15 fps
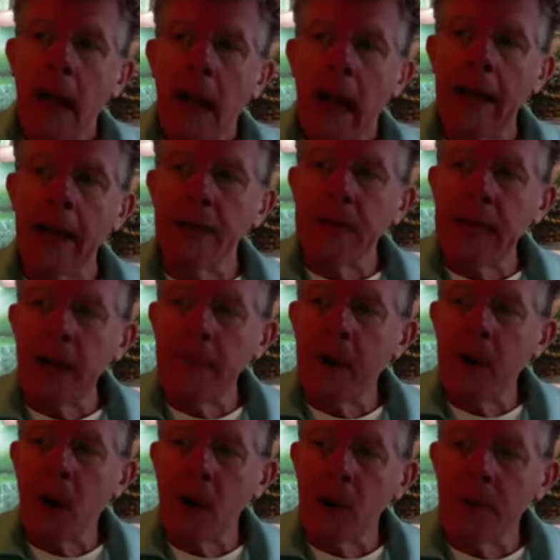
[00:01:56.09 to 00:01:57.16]
And the thing
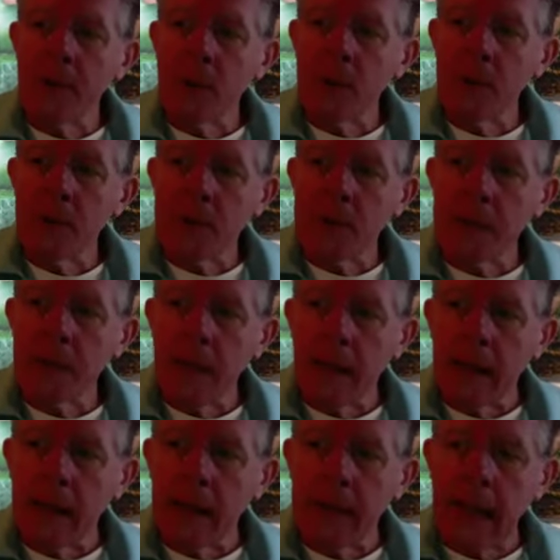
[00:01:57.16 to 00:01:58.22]
about all of those
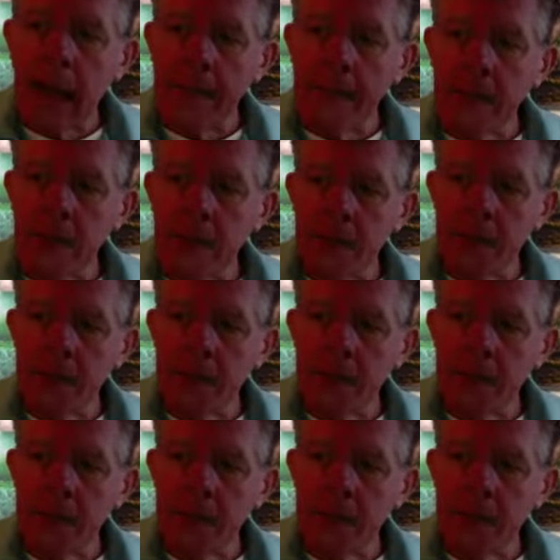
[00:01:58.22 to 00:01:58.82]
chemicals,